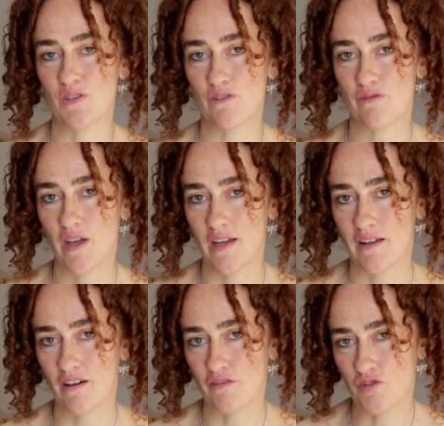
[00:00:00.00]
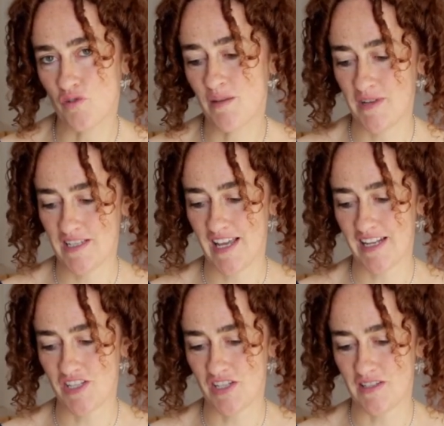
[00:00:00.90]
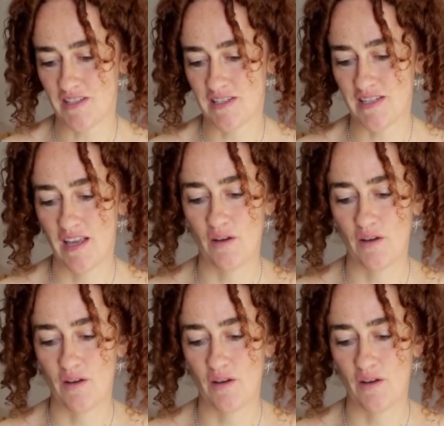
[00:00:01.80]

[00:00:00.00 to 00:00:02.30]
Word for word: of of dream intelligence,